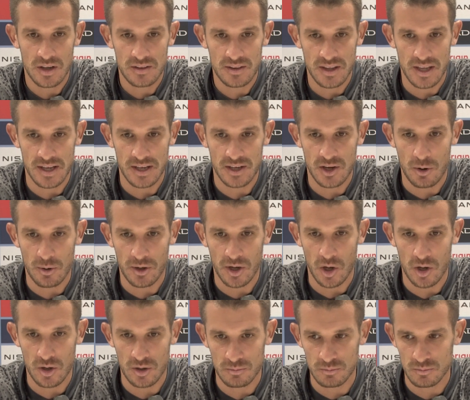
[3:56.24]
They're going
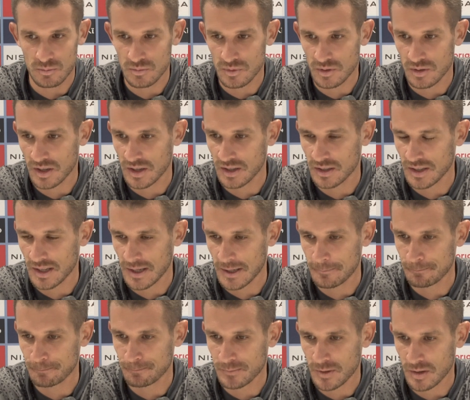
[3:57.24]
home, and
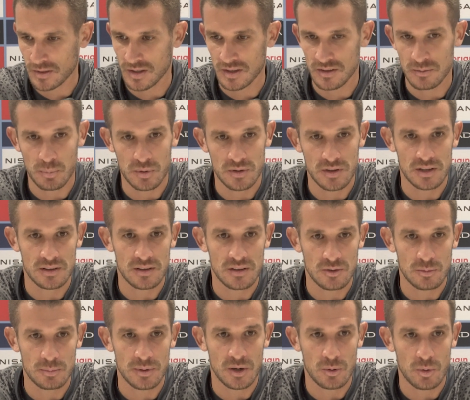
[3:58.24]
I think it's predicted
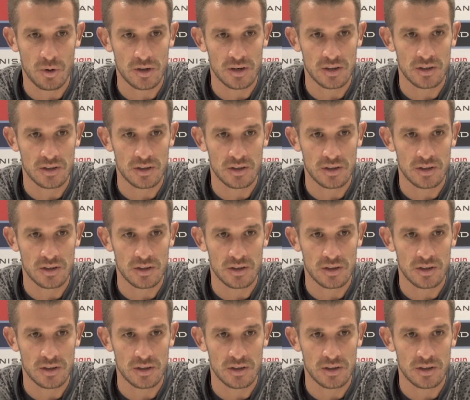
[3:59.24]
it'll be quite